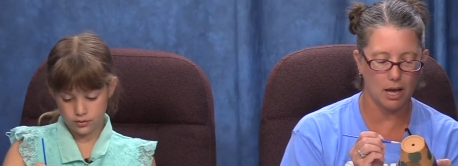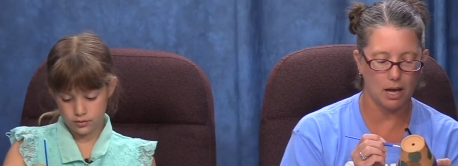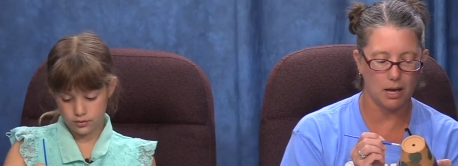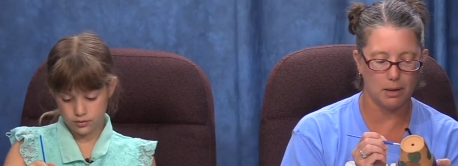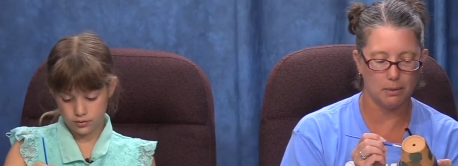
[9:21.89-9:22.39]

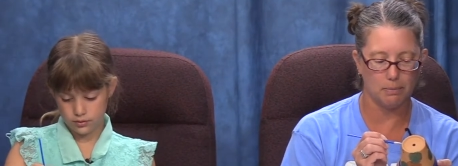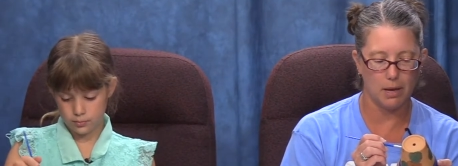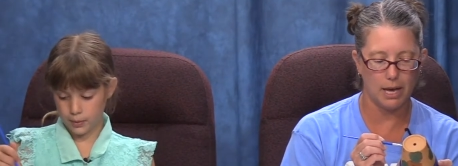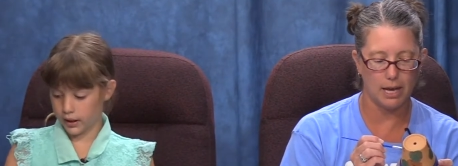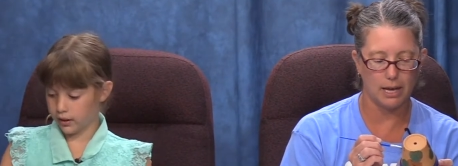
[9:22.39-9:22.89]
Speaker 1: um,
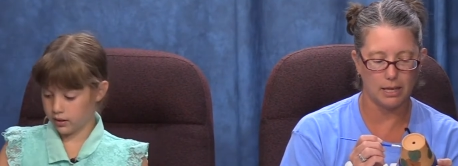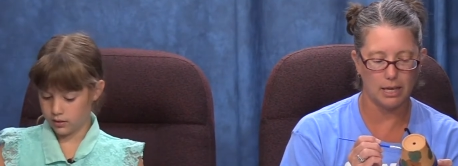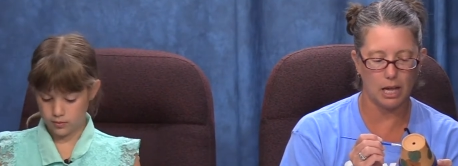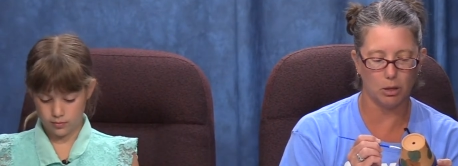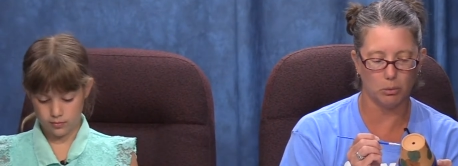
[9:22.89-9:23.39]
a
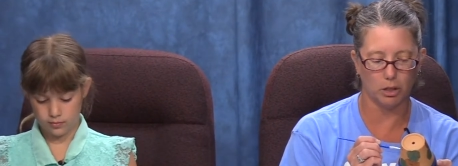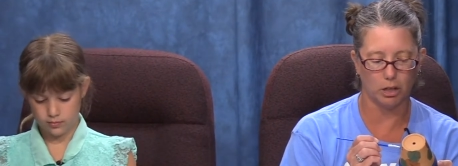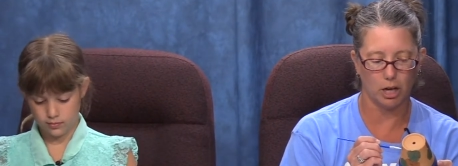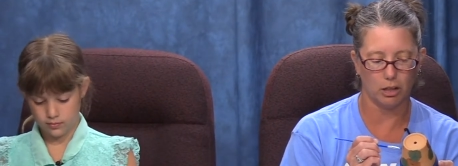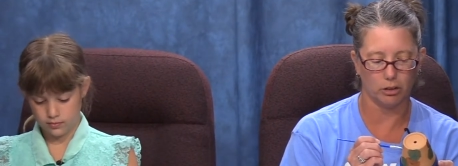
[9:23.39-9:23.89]
yellower
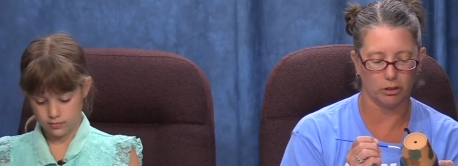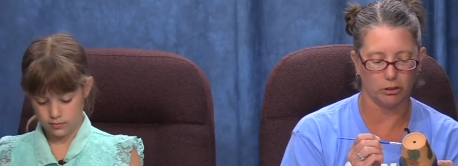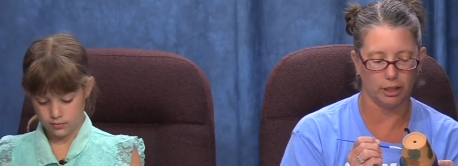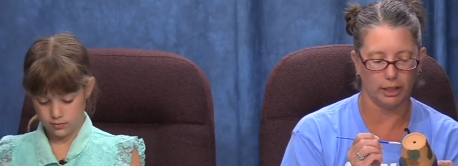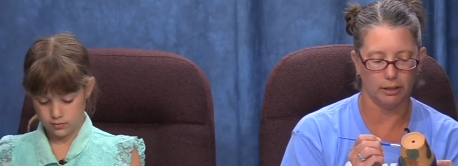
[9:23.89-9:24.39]
color
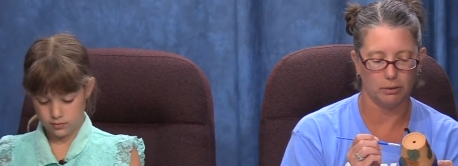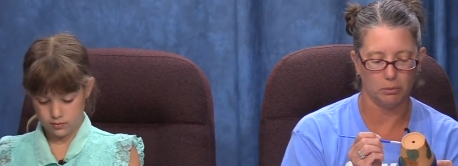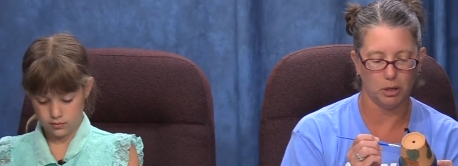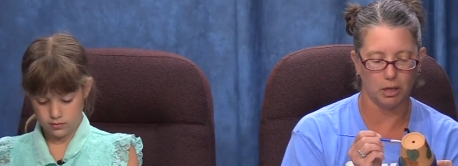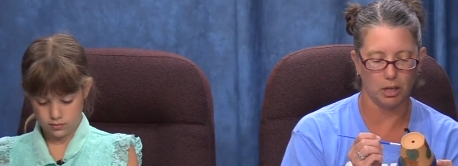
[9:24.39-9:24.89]
green?
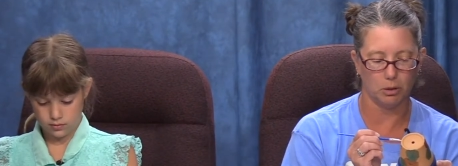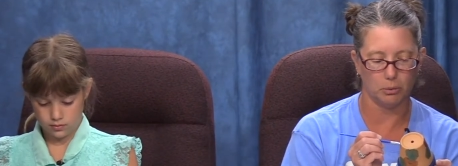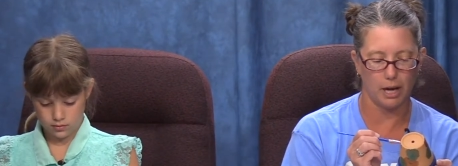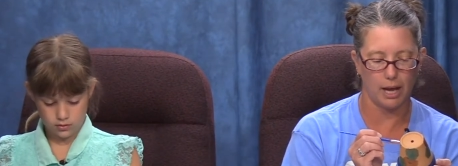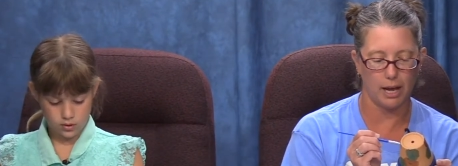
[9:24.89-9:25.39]
What
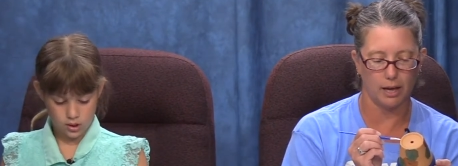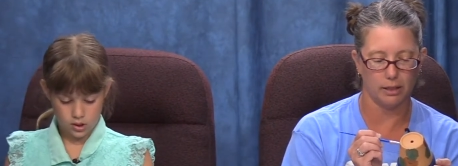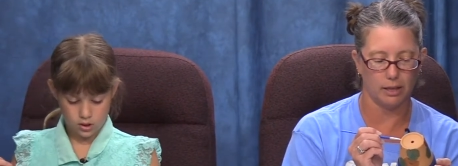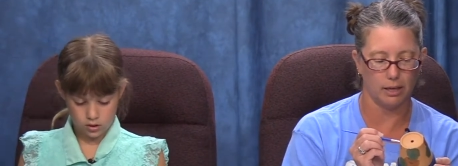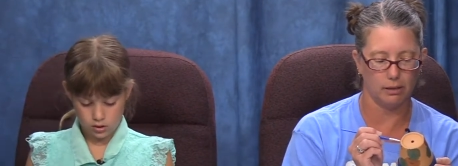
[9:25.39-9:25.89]
color would I
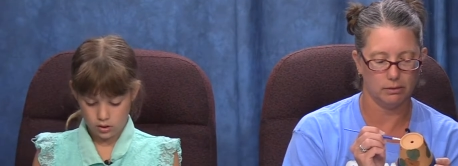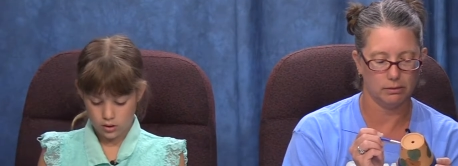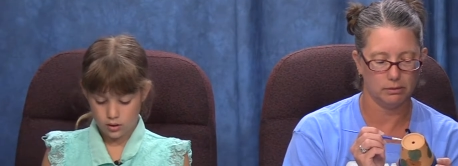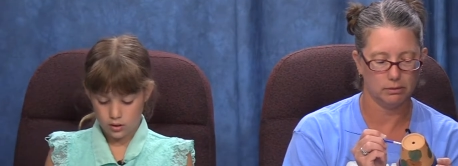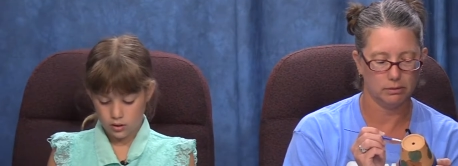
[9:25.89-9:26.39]
add then?
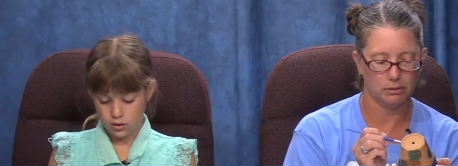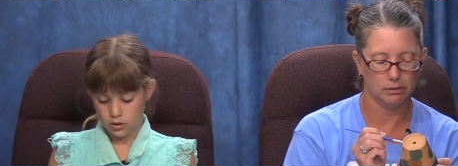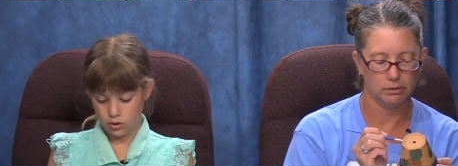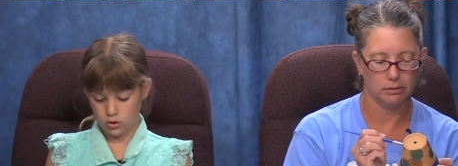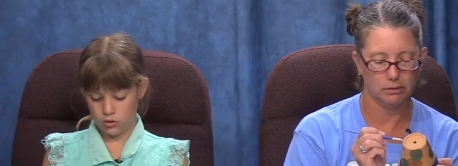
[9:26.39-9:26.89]

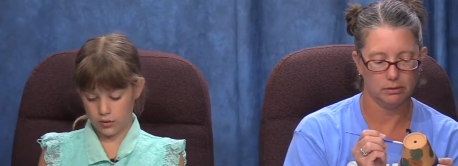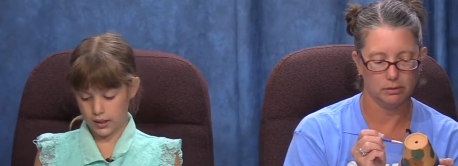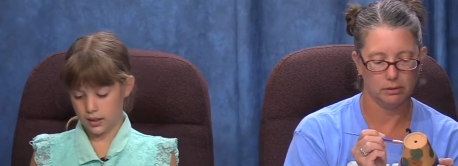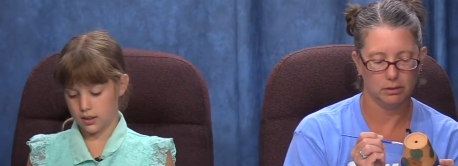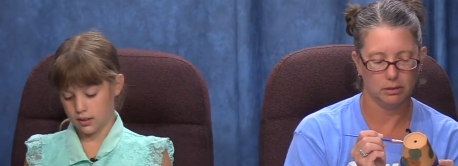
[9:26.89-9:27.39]

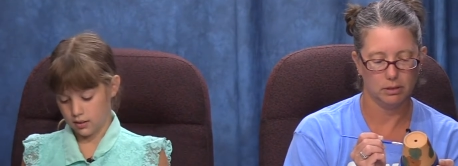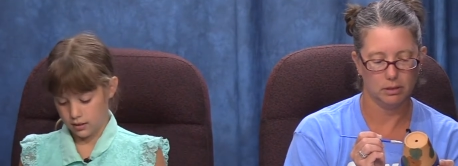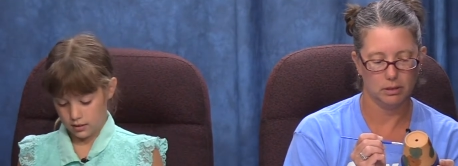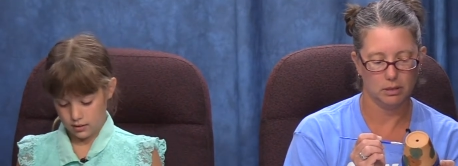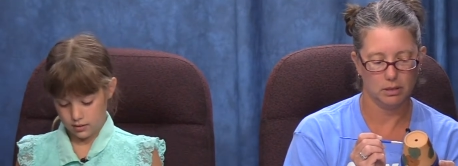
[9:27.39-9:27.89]
Speaker 2: Green
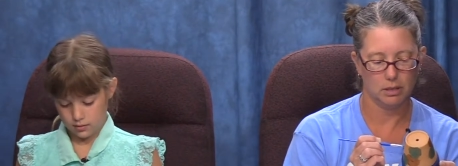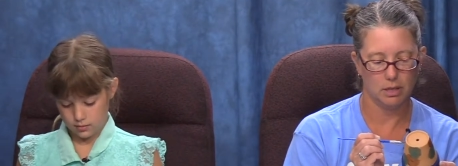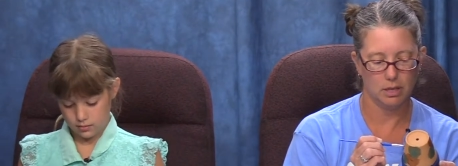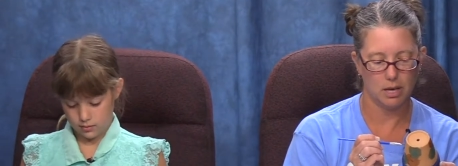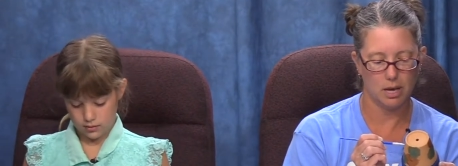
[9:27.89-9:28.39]

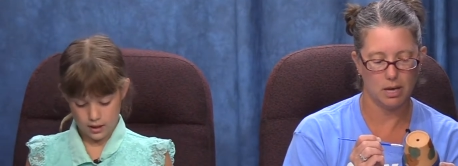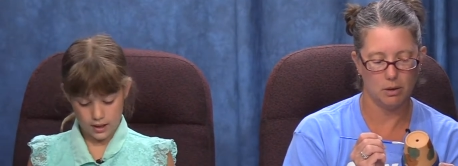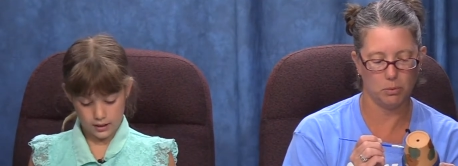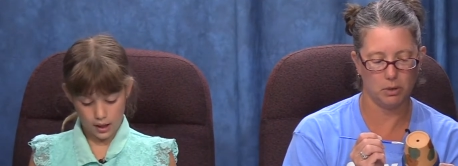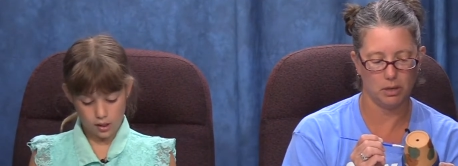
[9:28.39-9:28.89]

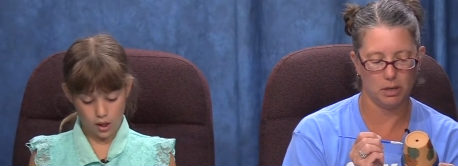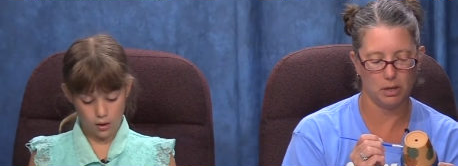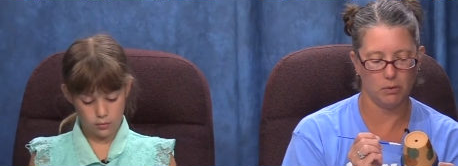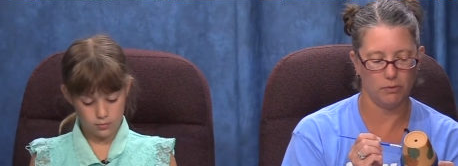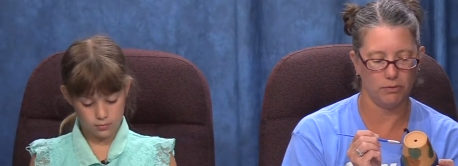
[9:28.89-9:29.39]
and well,
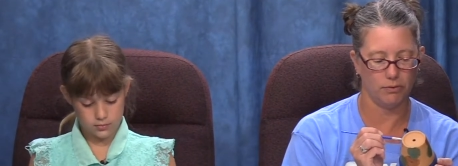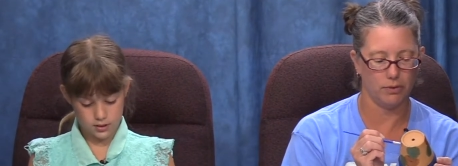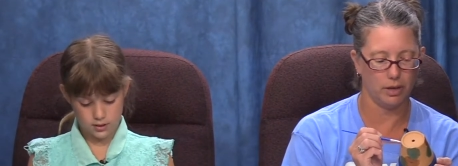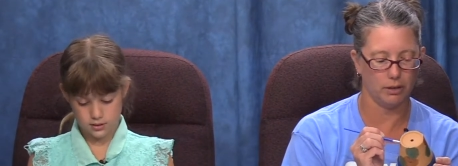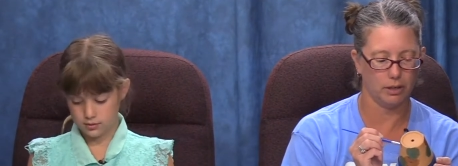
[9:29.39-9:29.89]
yellow.
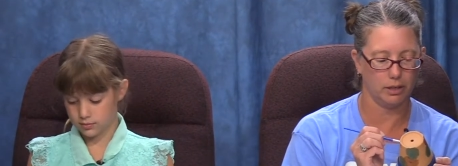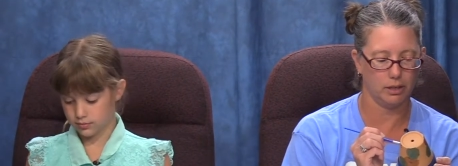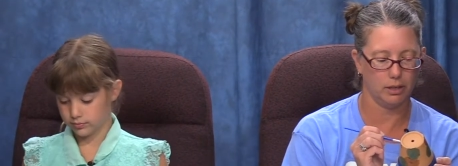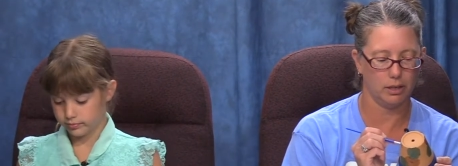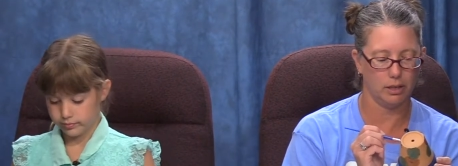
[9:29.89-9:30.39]
Speaker 1: Very
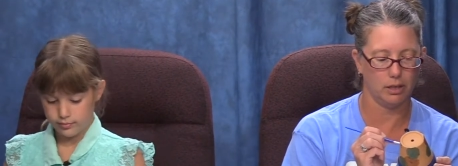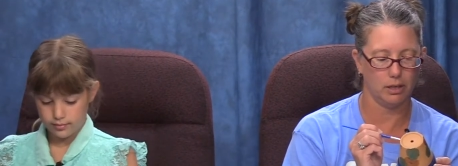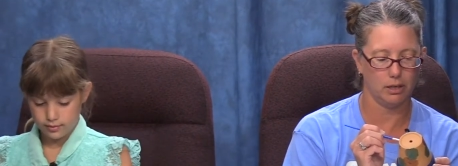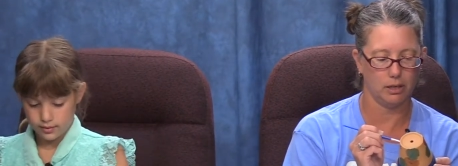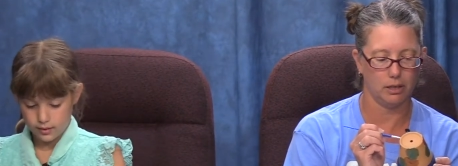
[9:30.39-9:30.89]

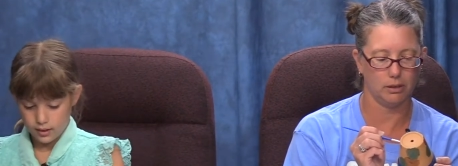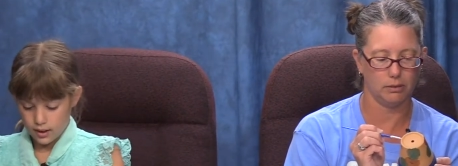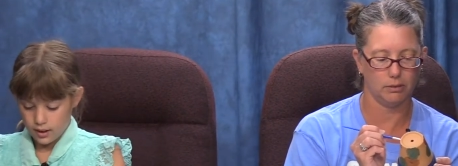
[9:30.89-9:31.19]
good. All